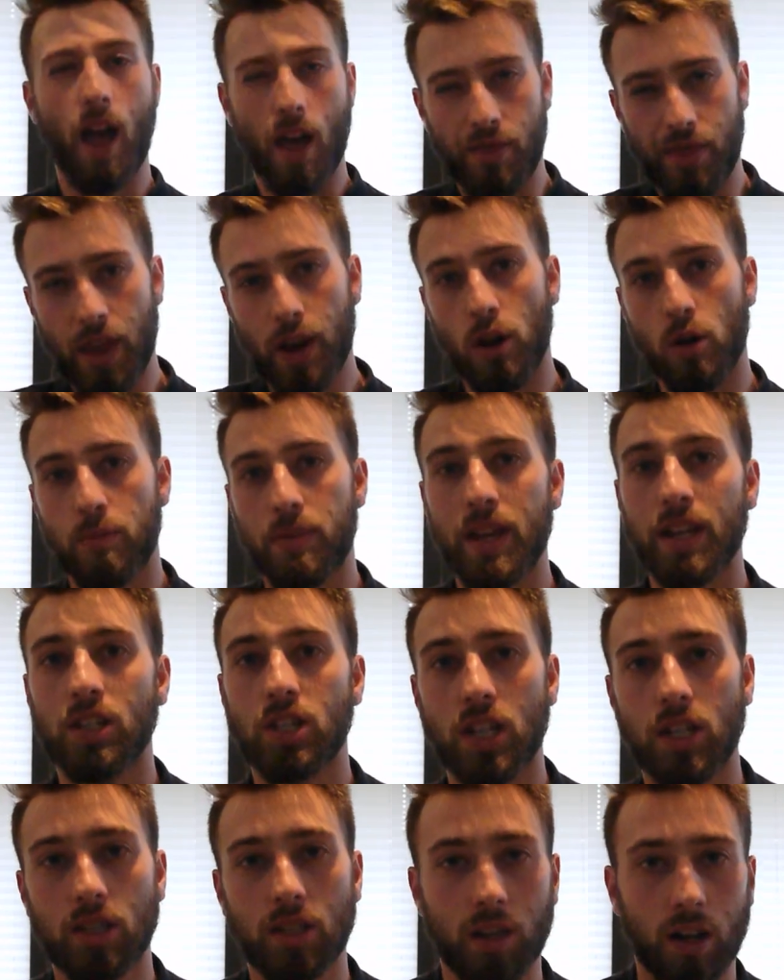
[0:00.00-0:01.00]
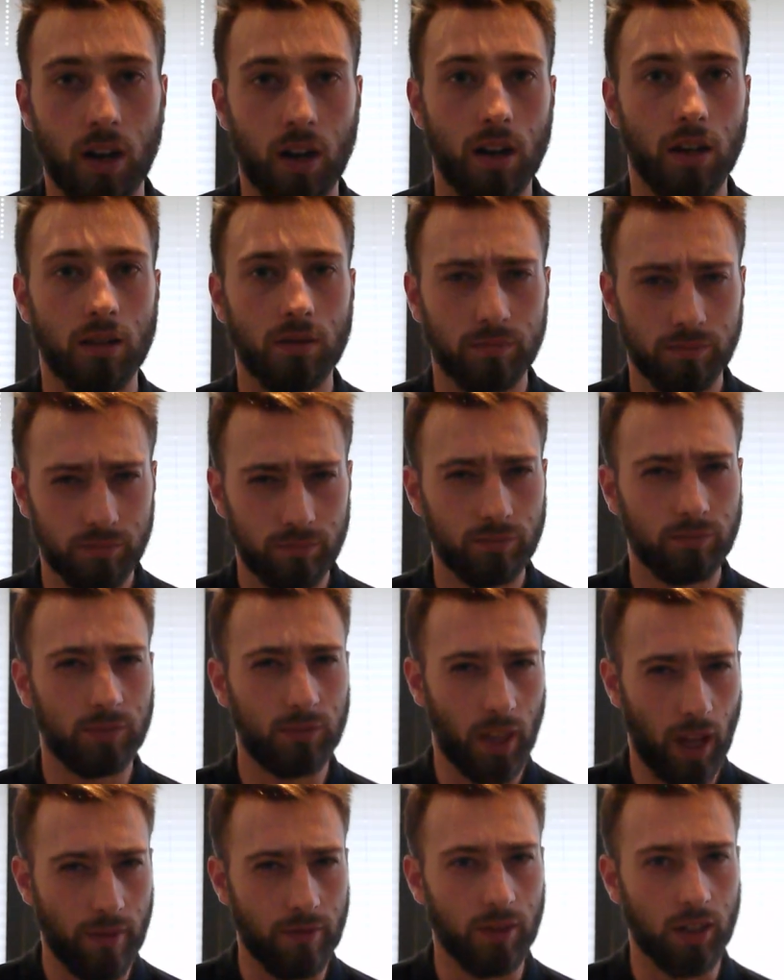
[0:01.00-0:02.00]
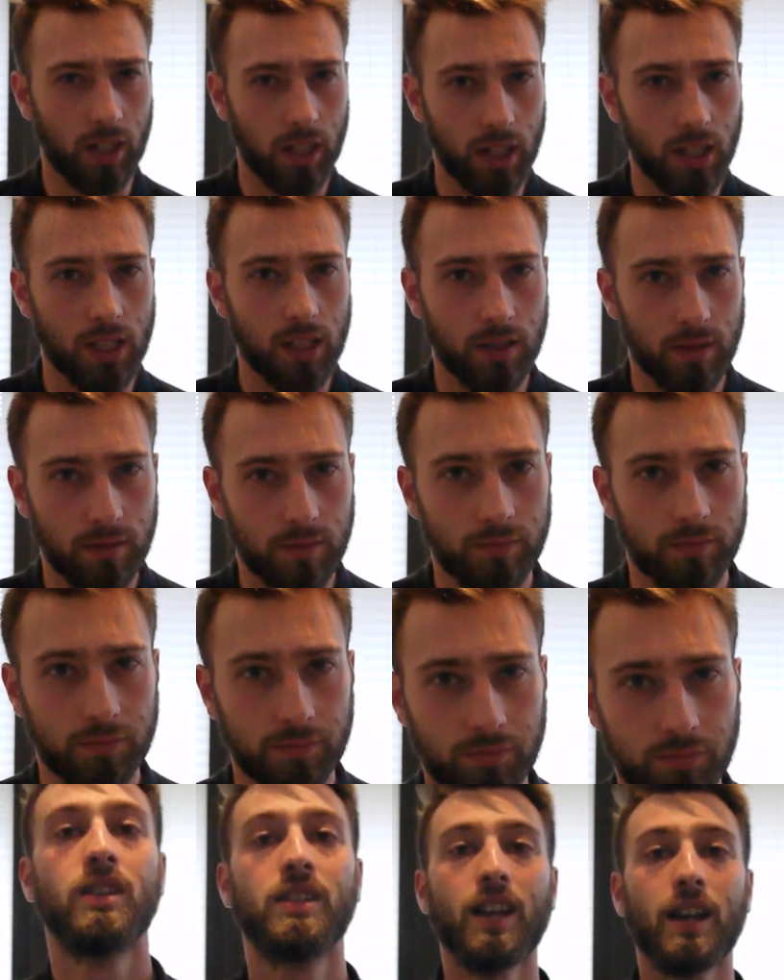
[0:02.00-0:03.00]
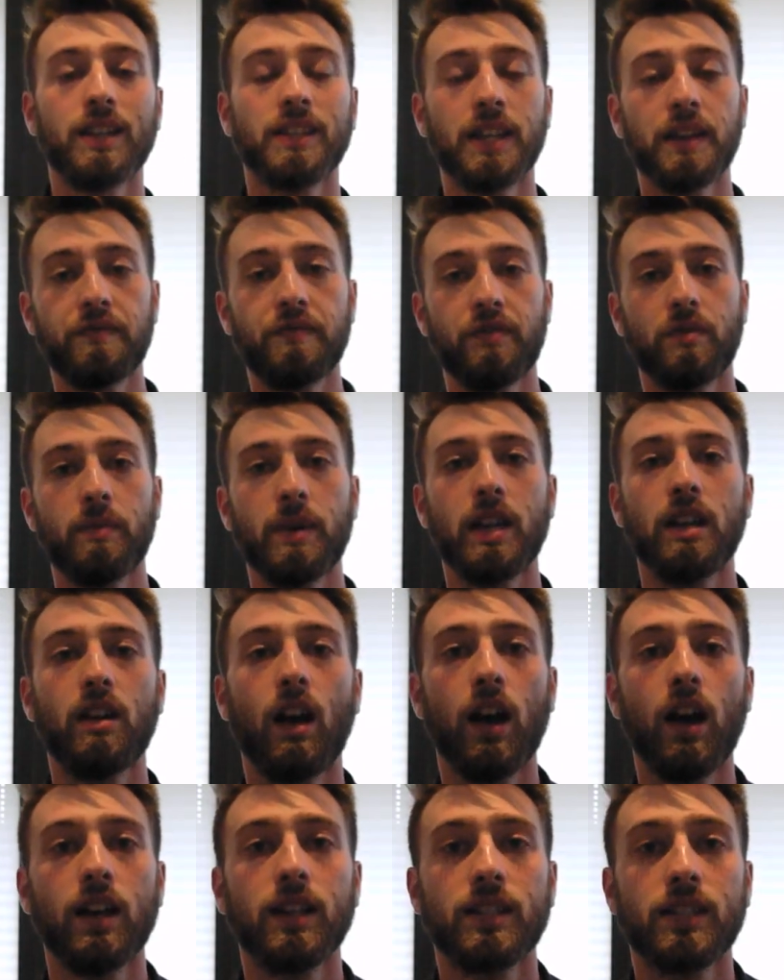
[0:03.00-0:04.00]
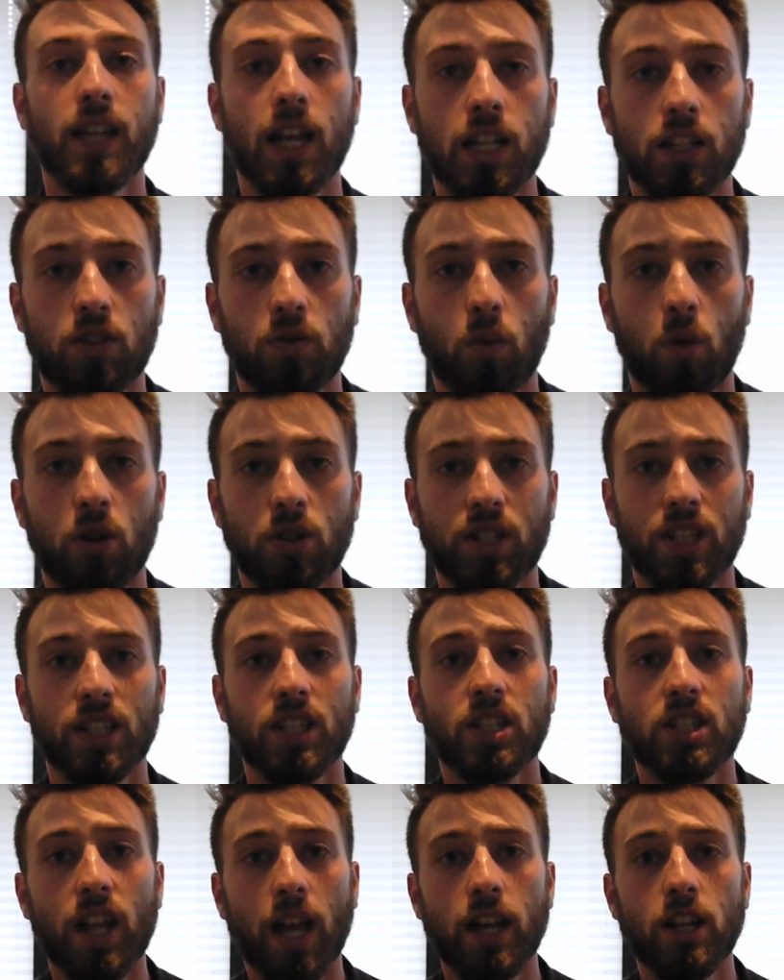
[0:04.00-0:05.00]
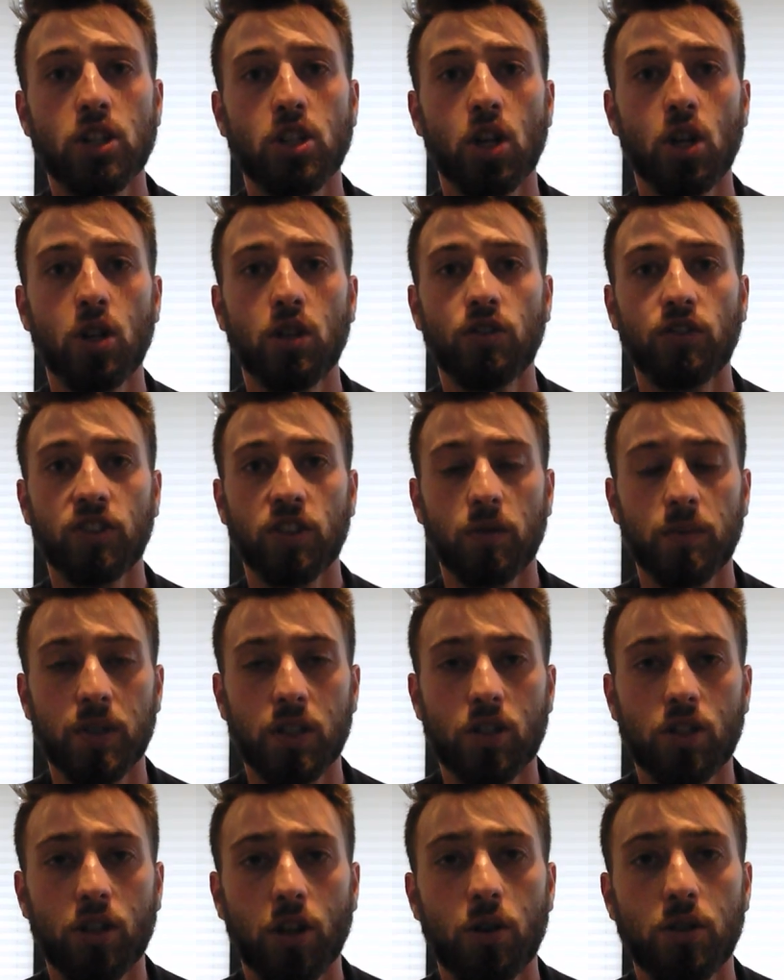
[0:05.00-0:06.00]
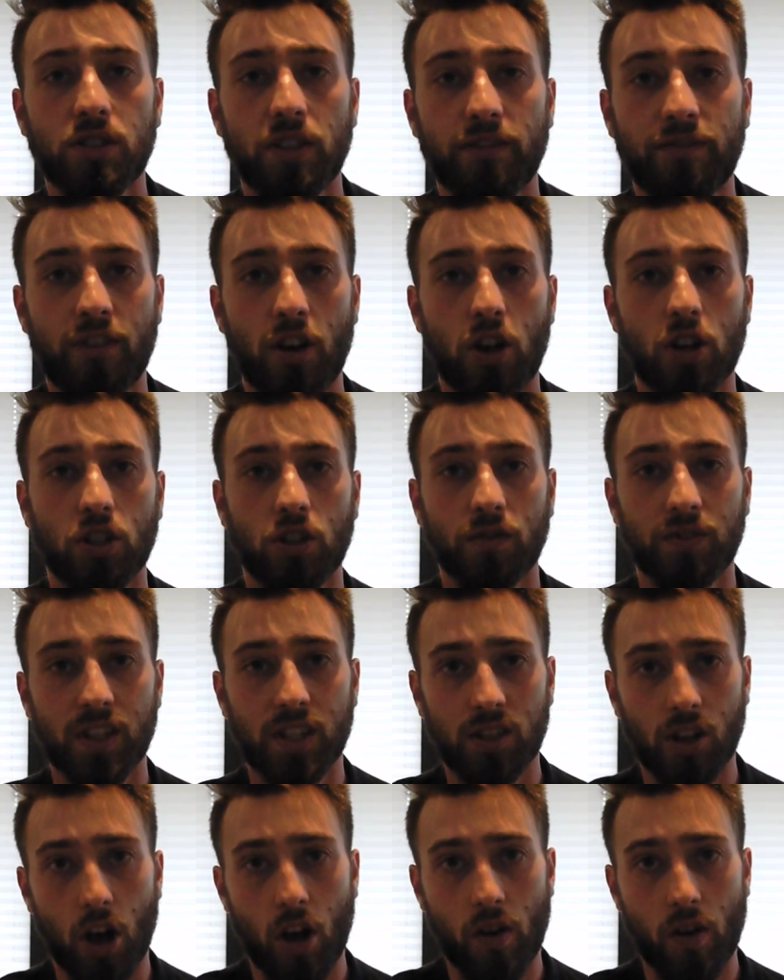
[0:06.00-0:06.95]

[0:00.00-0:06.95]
And then it would be a GTR, definitely. So that's it from me guys, thanks for watching. Stay tuned for some exclusive footage of this